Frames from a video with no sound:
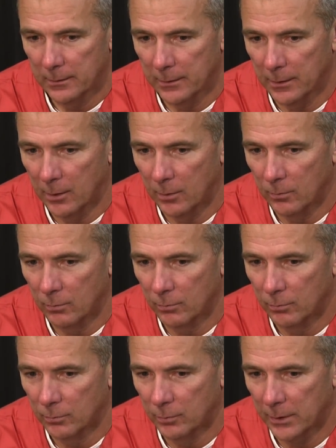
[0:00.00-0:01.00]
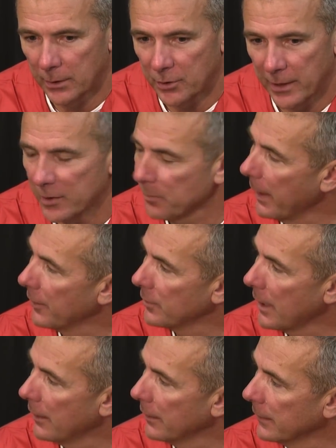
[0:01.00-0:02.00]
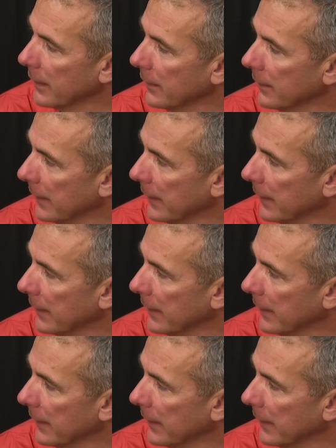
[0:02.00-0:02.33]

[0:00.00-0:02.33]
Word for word: you know, what a chess match down at the end of